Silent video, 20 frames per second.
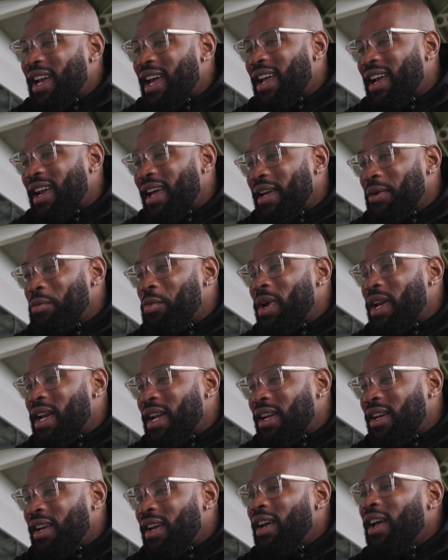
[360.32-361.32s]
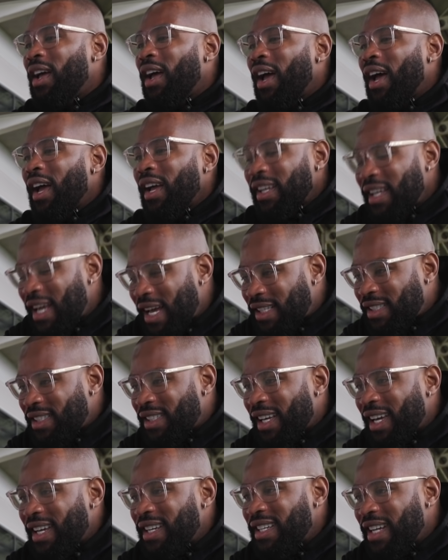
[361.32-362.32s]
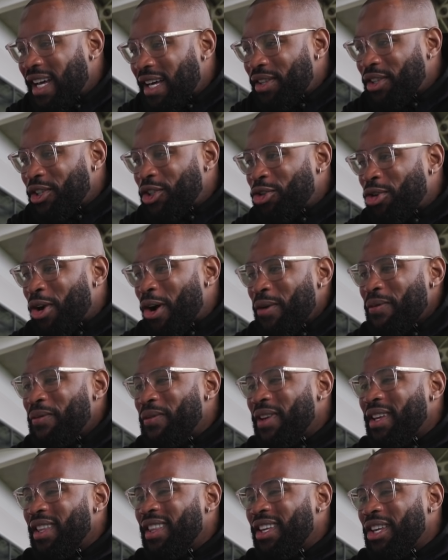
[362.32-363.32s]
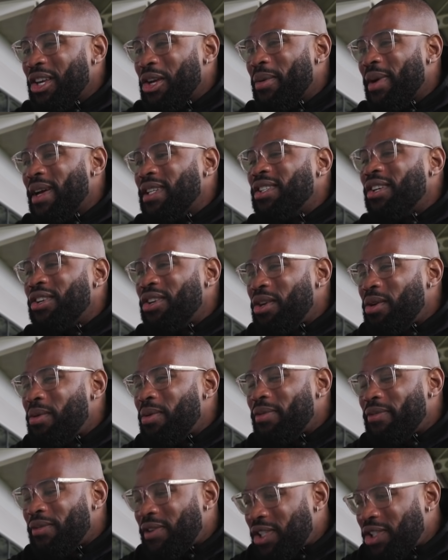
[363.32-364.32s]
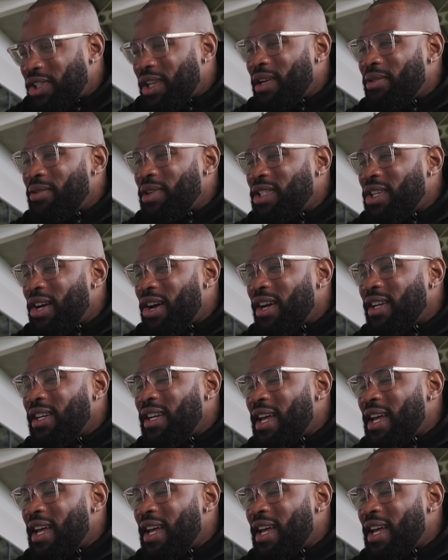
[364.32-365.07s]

L A, winning yet another trophy in the U S. Are you officially retired